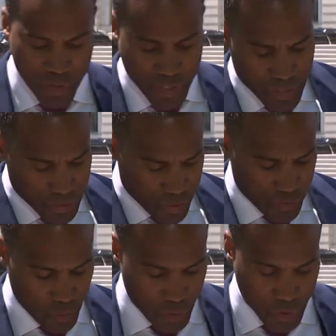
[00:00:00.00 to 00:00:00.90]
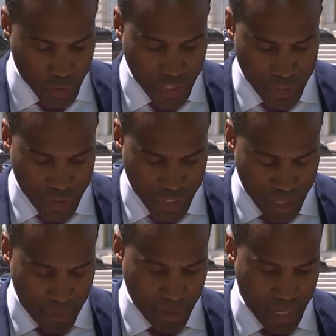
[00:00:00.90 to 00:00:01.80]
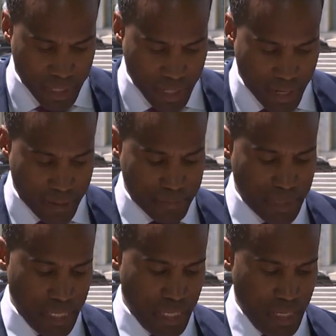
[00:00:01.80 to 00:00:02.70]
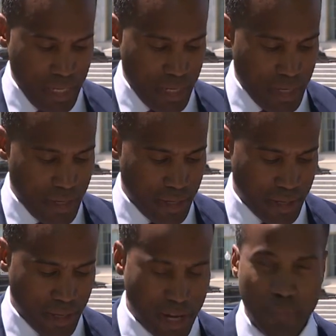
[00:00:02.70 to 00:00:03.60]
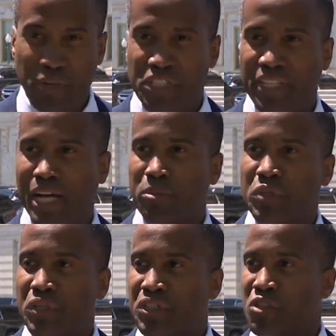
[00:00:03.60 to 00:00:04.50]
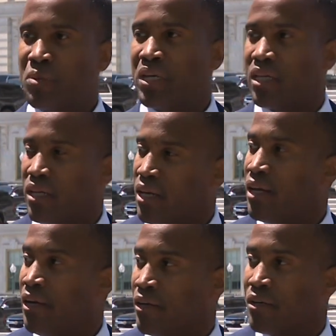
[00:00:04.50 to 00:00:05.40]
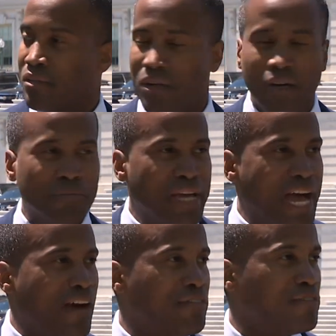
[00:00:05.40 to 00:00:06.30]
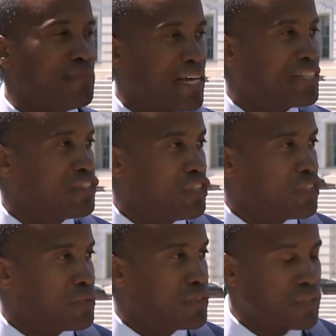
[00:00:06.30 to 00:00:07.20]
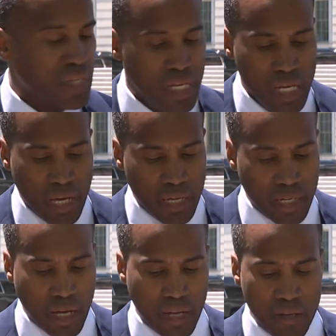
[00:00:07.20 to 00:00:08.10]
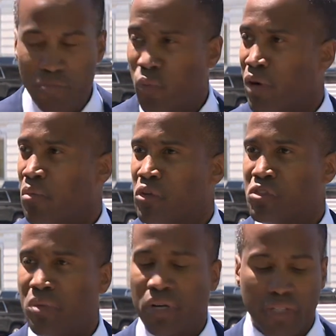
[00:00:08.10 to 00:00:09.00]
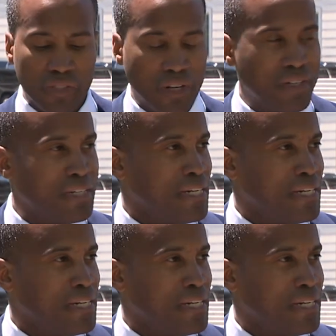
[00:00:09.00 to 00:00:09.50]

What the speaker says: you, Senators, for your leadership, and I appreciate the opportunity to speak here on behalf of my constituents and where most Americans are.